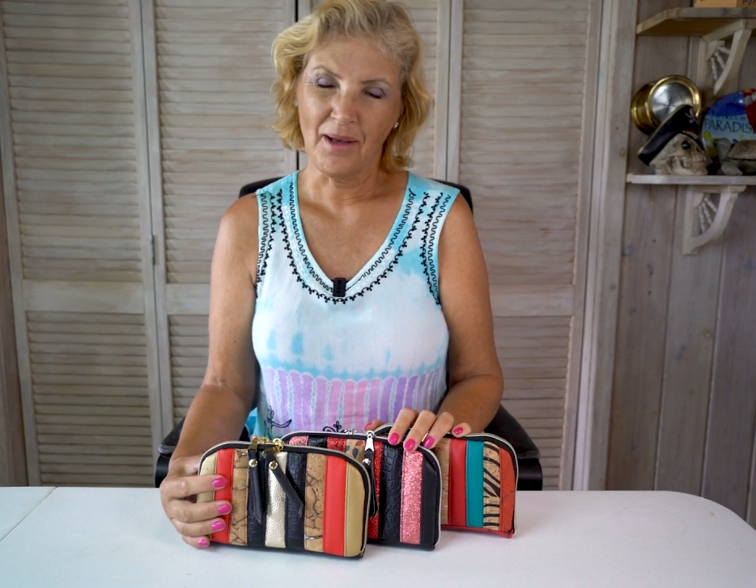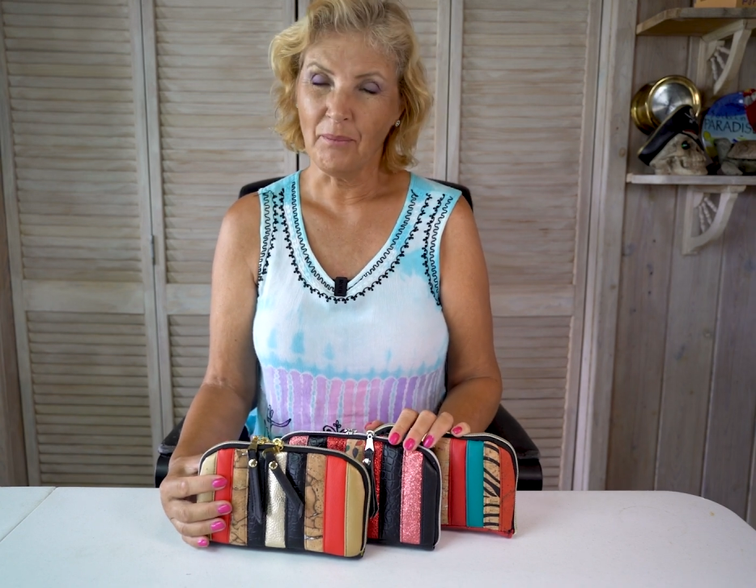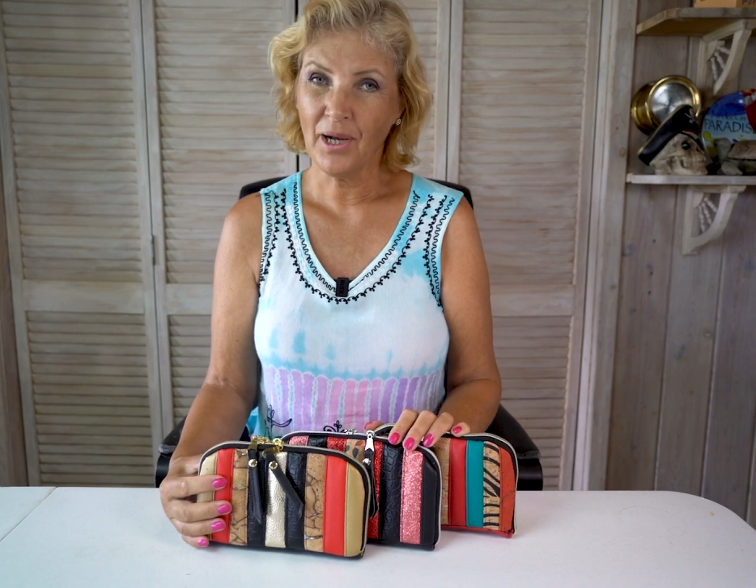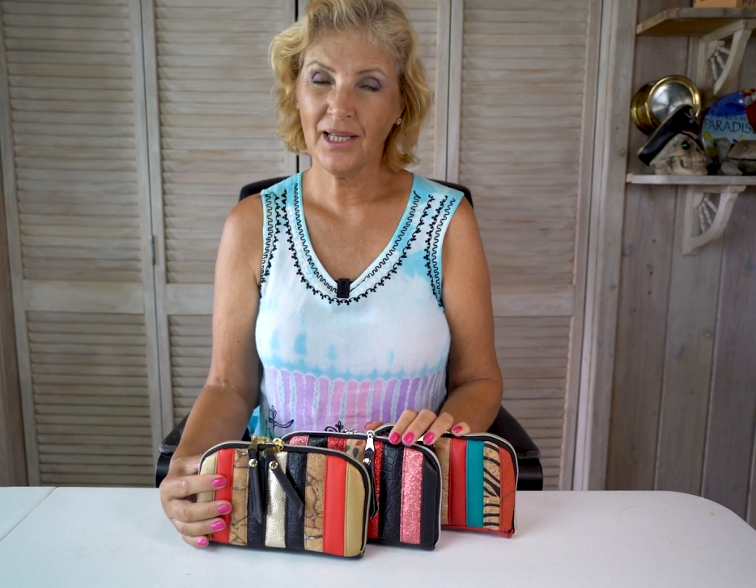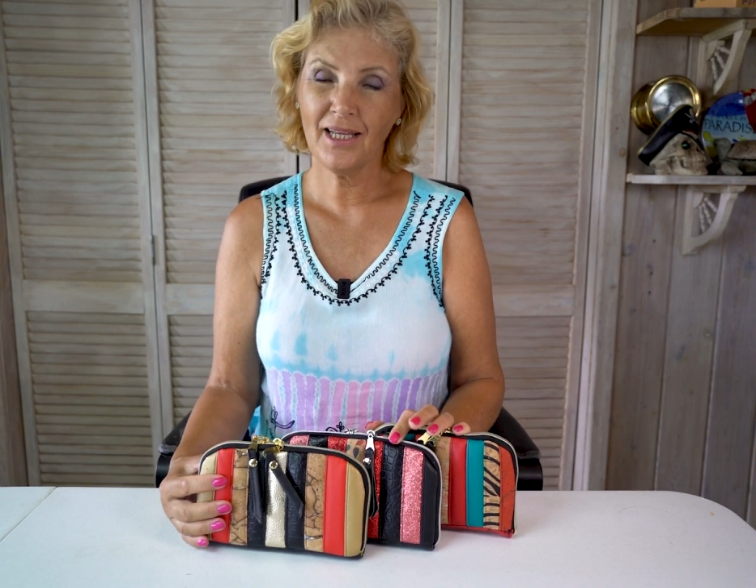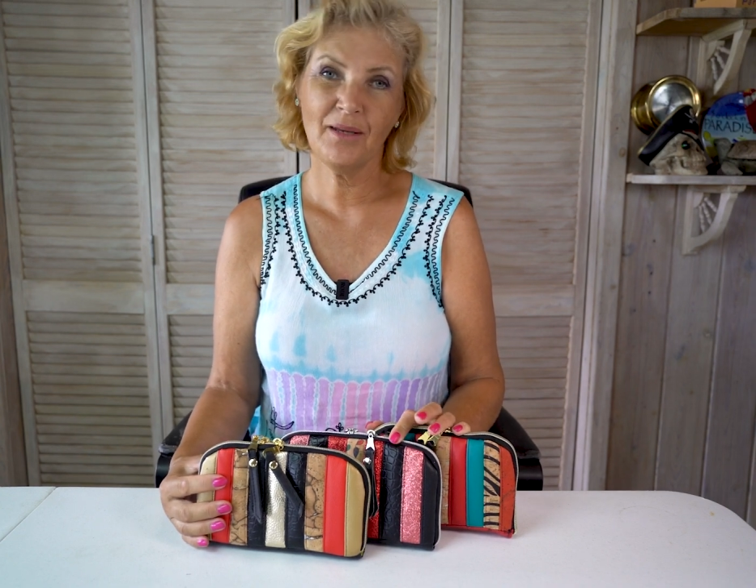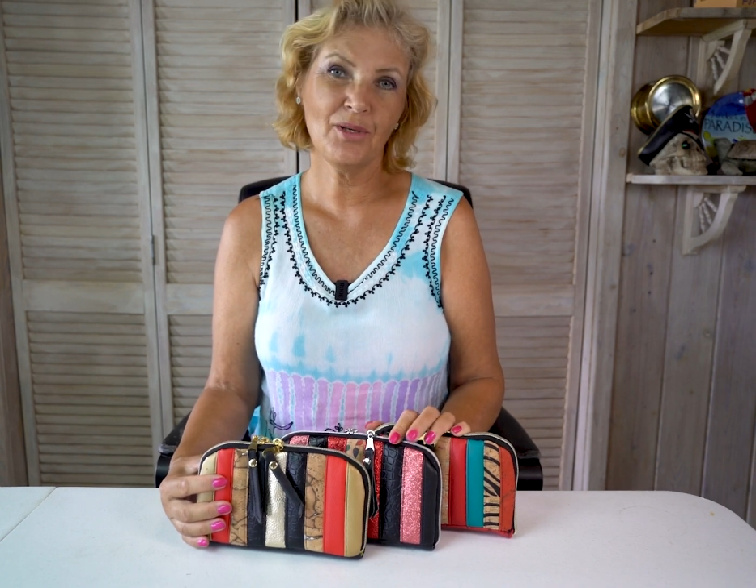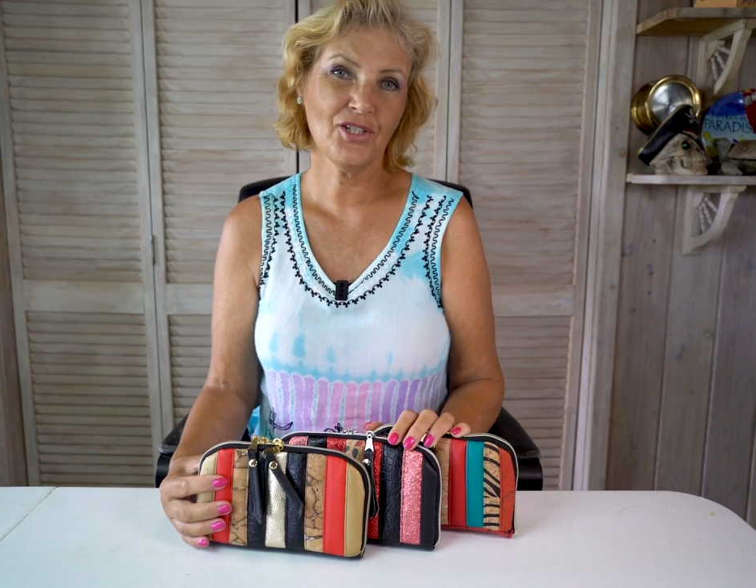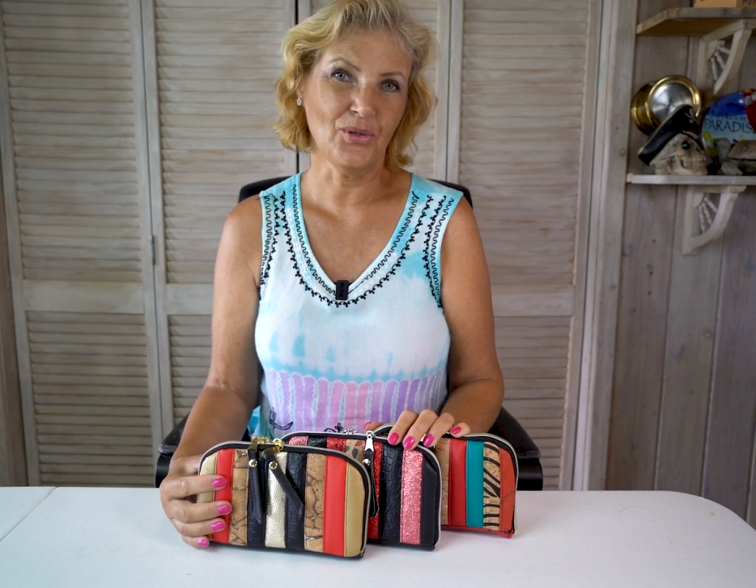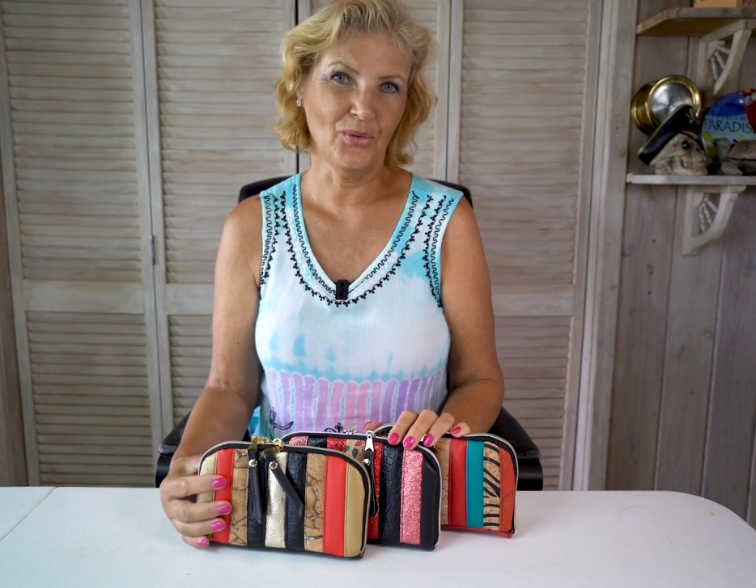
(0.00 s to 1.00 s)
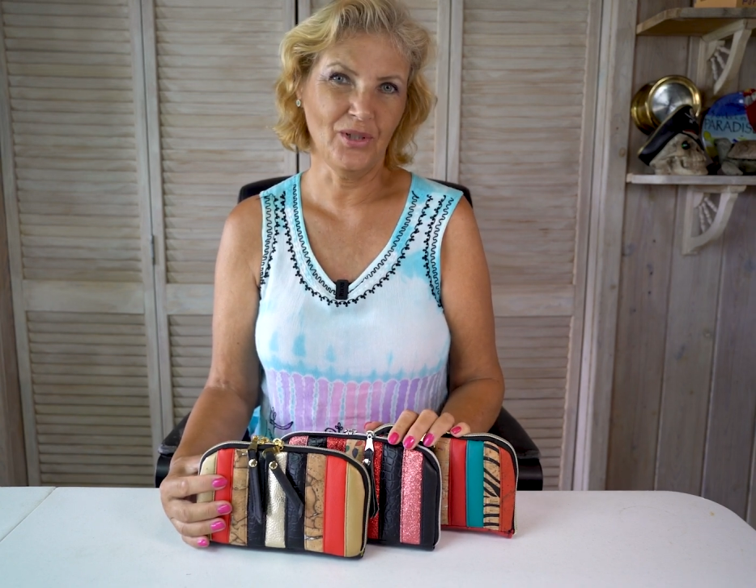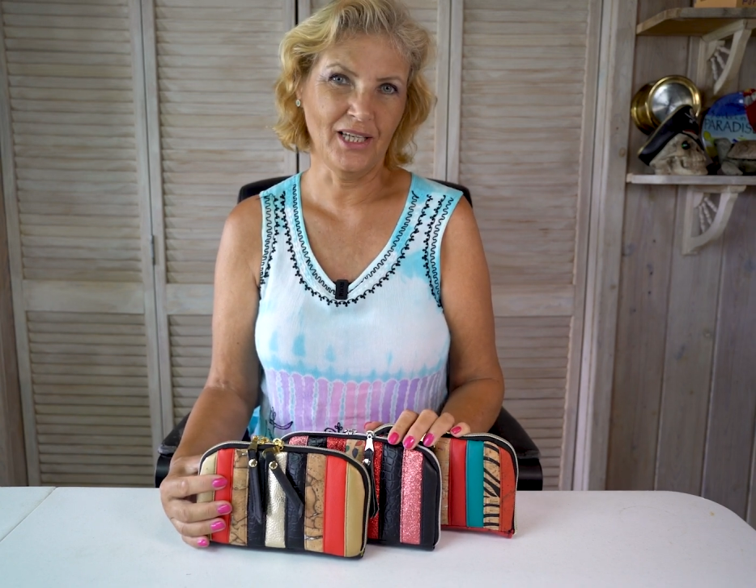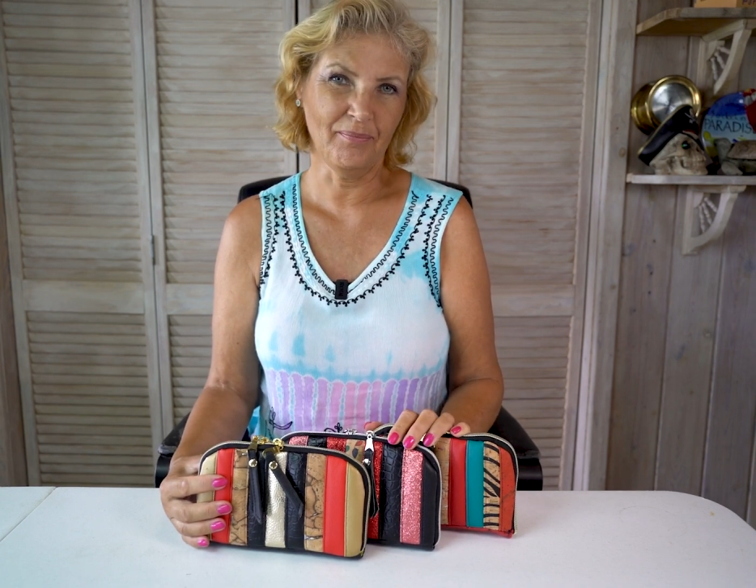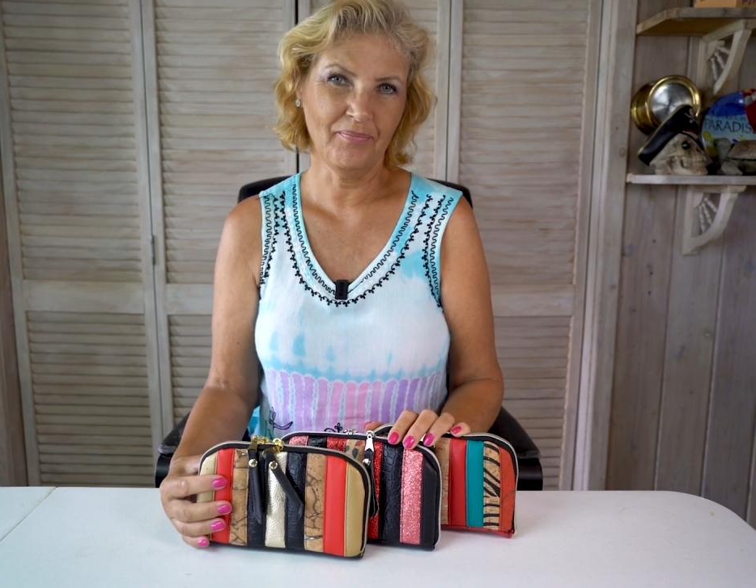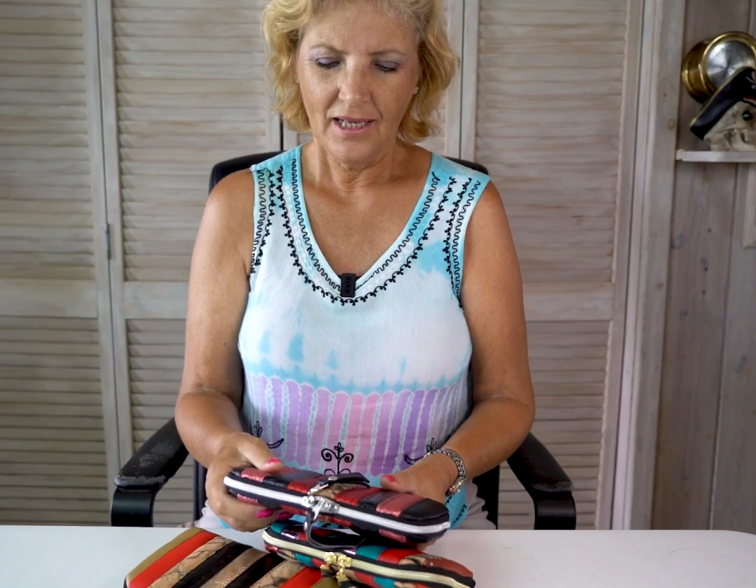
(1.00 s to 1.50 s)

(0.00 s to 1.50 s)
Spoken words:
My name is Uni.